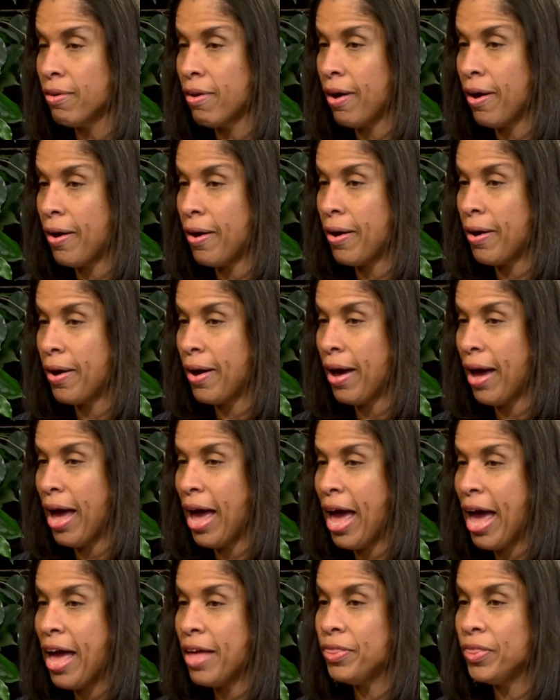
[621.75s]

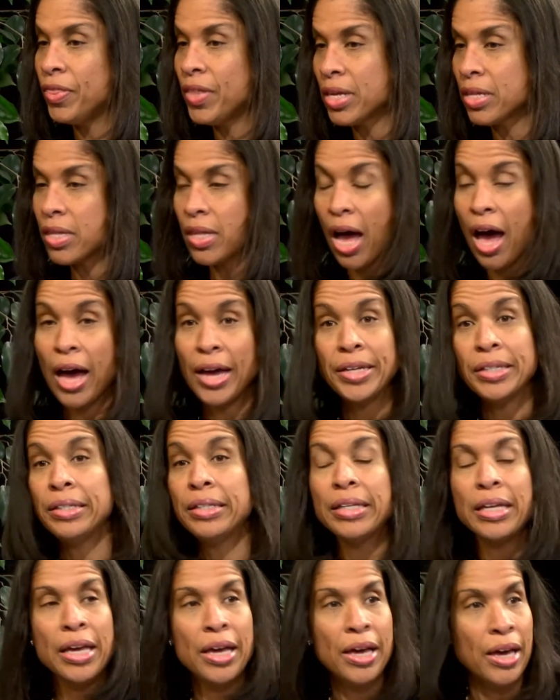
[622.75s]
had this
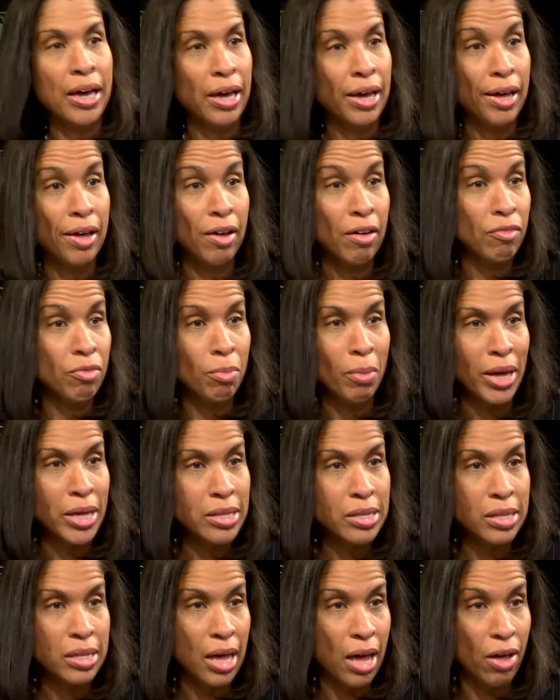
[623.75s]
idea of
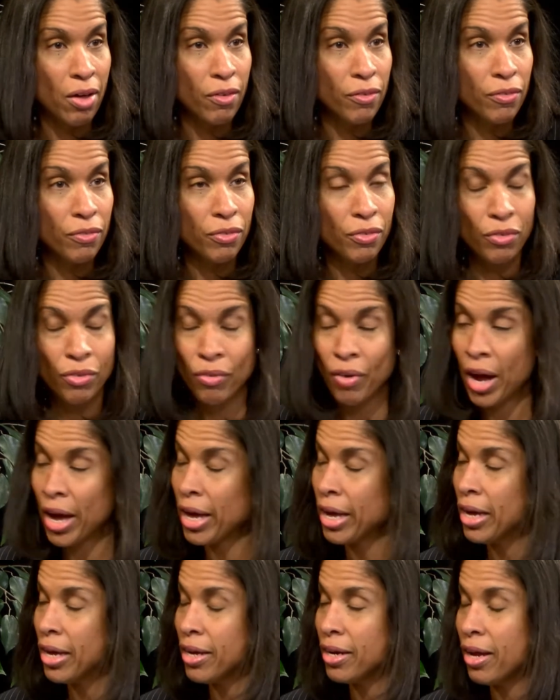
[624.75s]
myself,
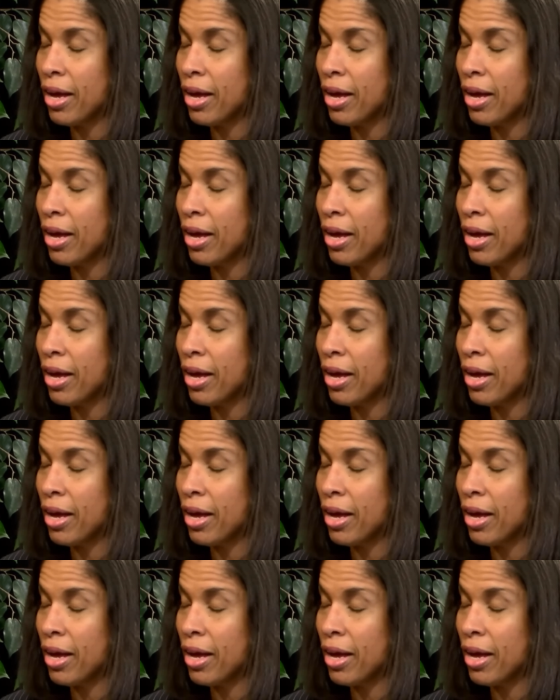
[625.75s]
right?